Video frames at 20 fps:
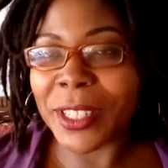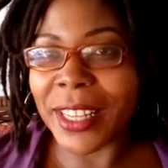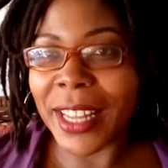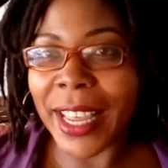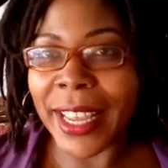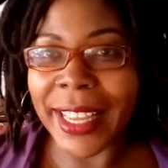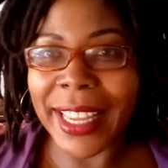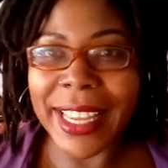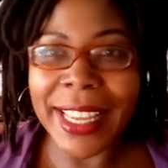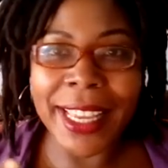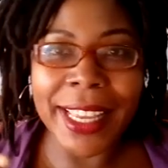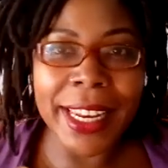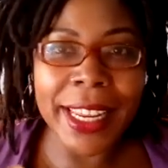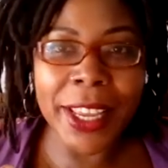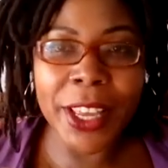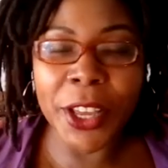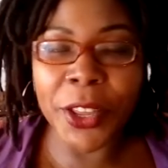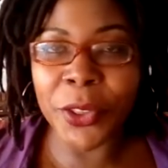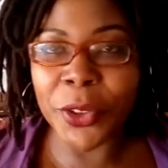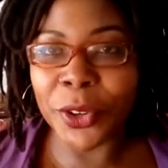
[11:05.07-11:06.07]
like
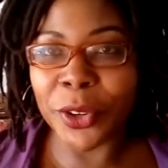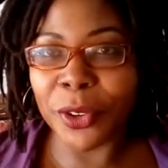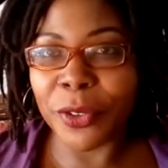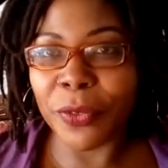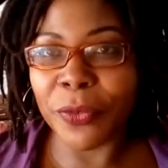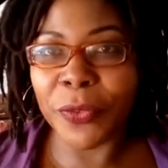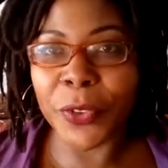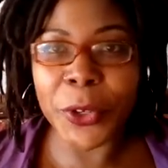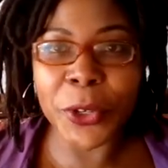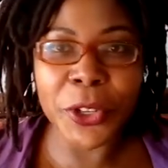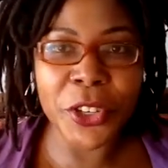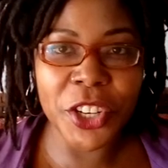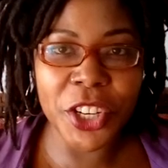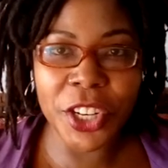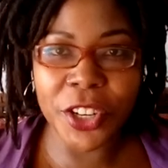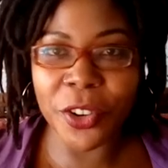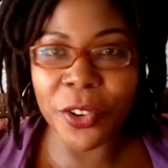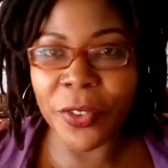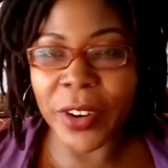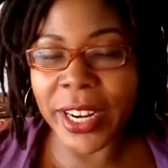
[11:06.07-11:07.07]
any other first
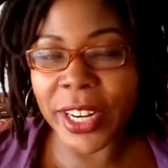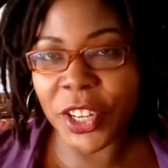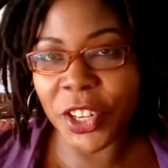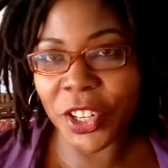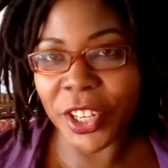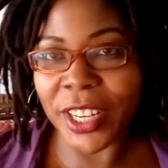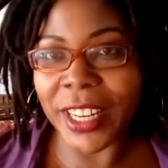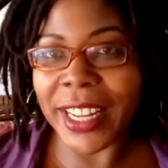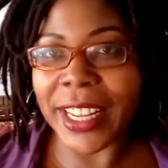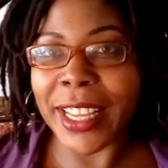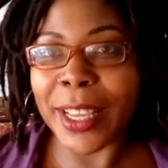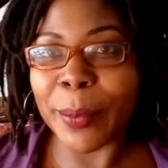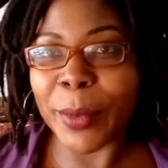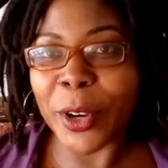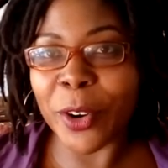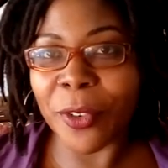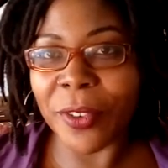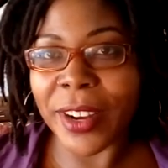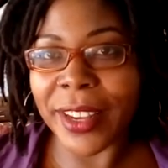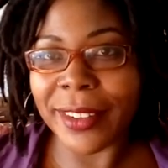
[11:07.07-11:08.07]
generation
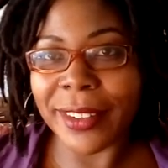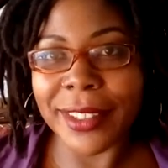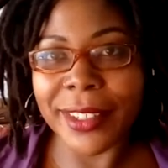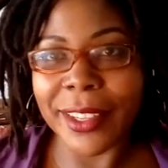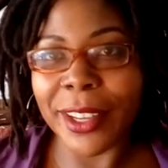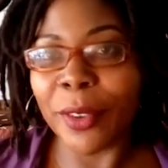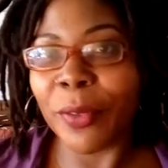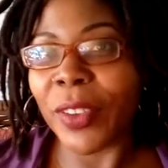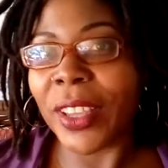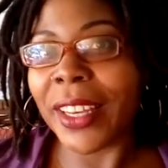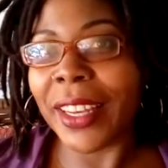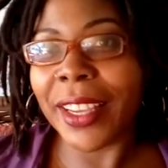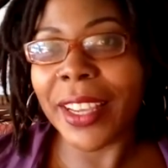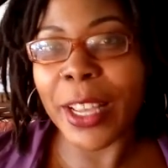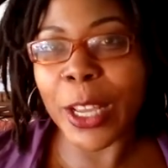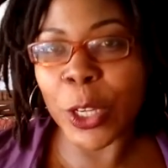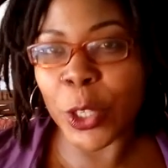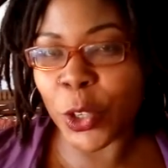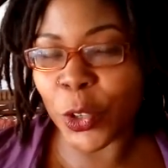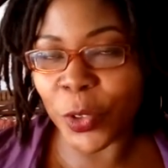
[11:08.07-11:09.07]
immigrant of any
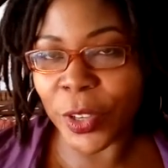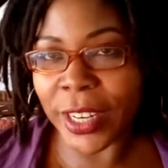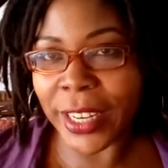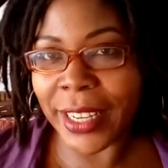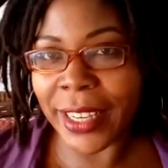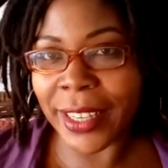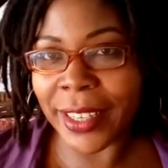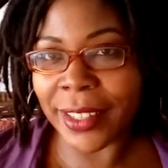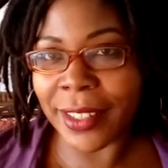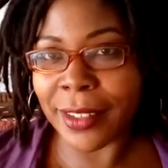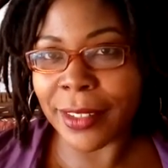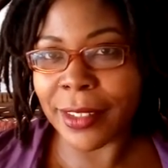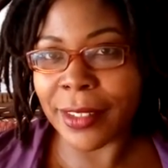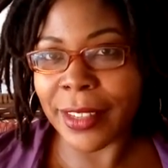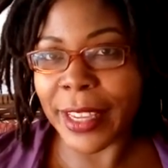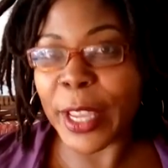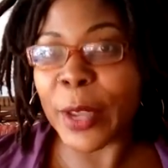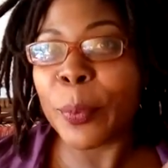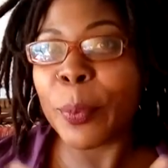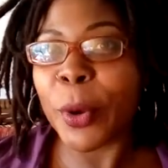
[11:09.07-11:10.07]
country. It
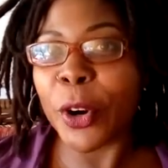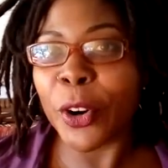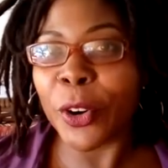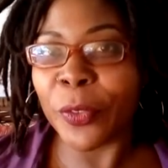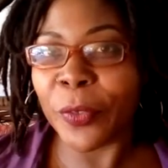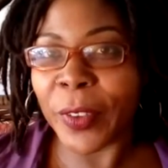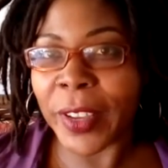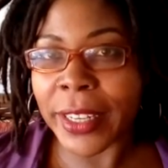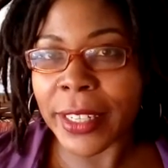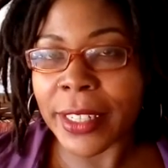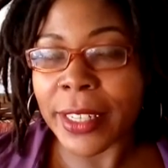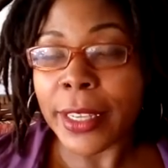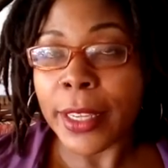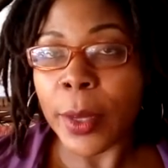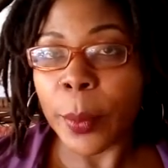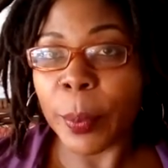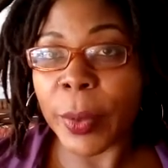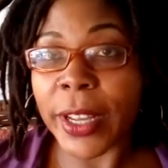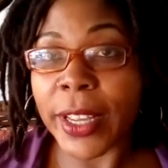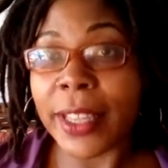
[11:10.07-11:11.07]
is imperfect,
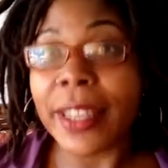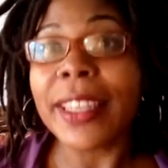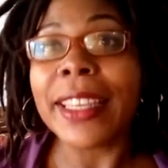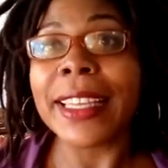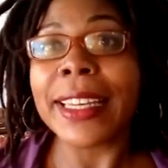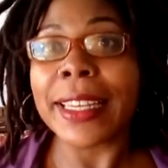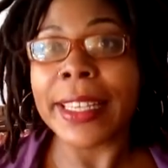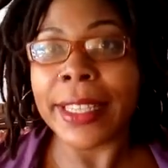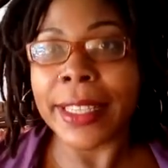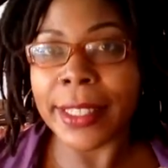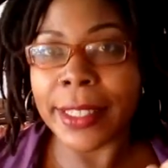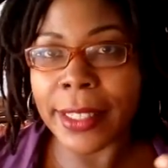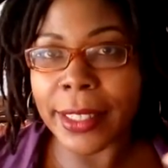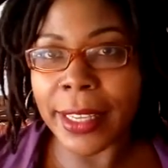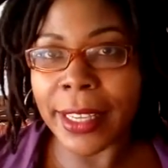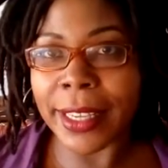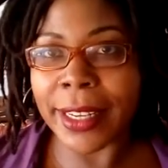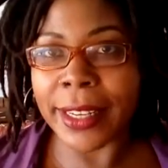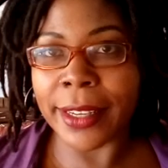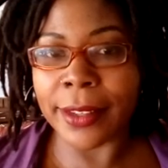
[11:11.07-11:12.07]
but it
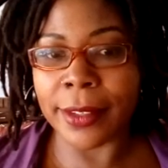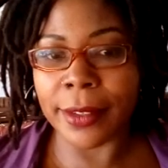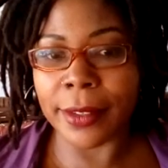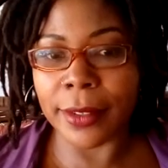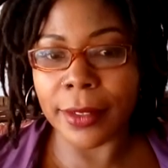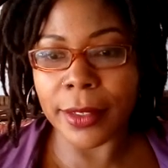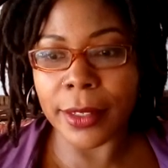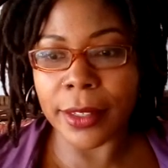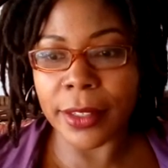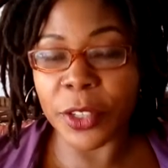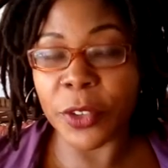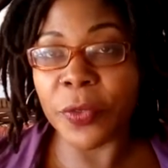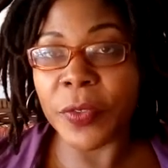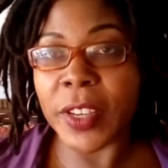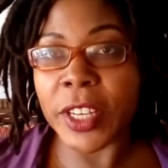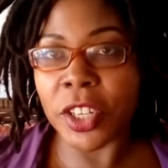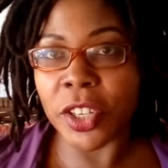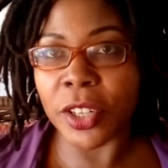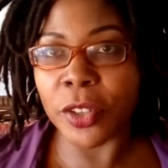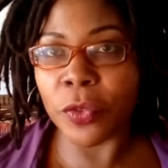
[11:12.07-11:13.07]
is
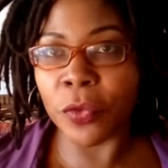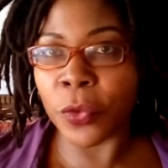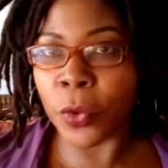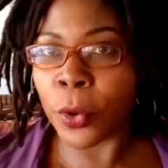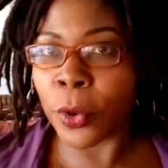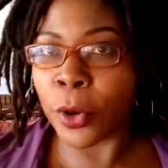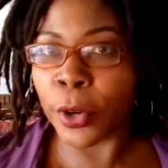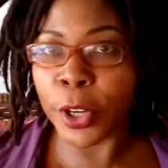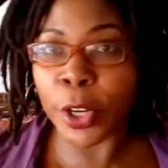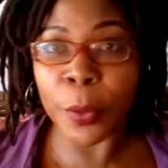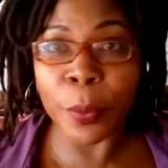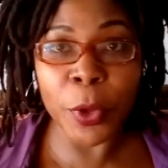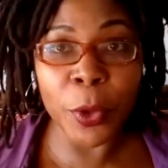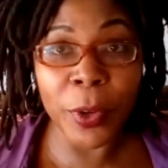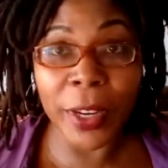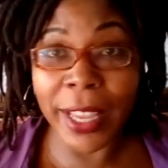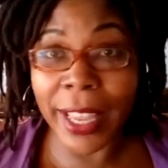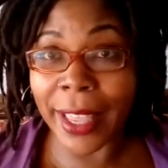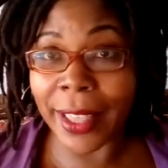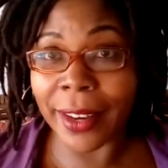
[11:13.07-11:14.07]
sufficient for
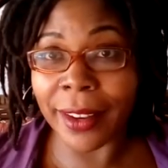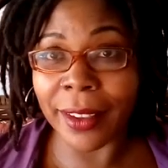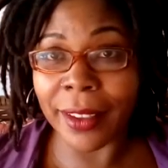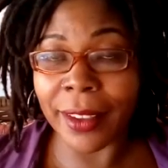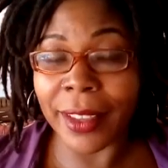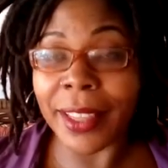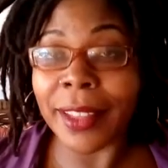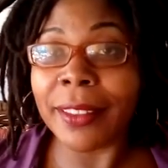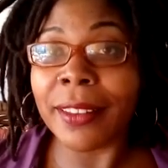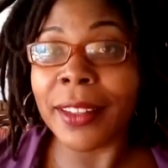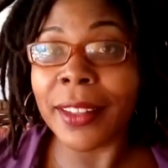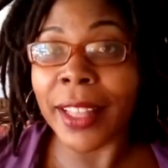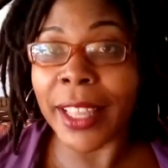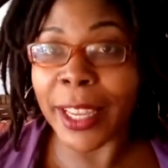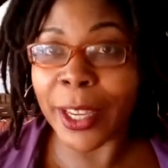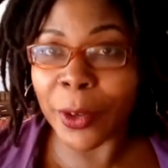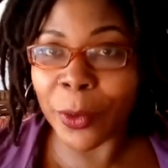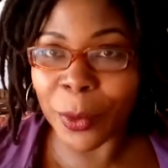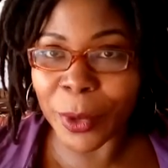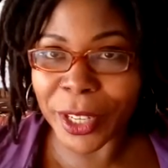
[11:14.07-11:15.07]
communicating in the
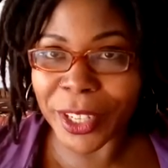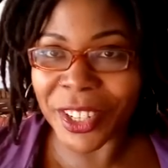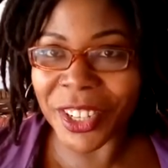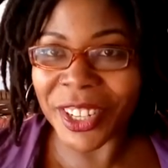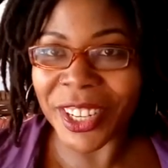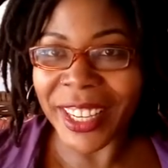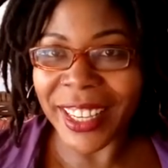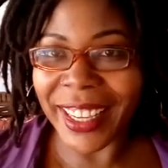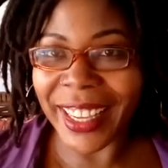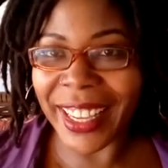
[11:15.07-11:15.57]
language.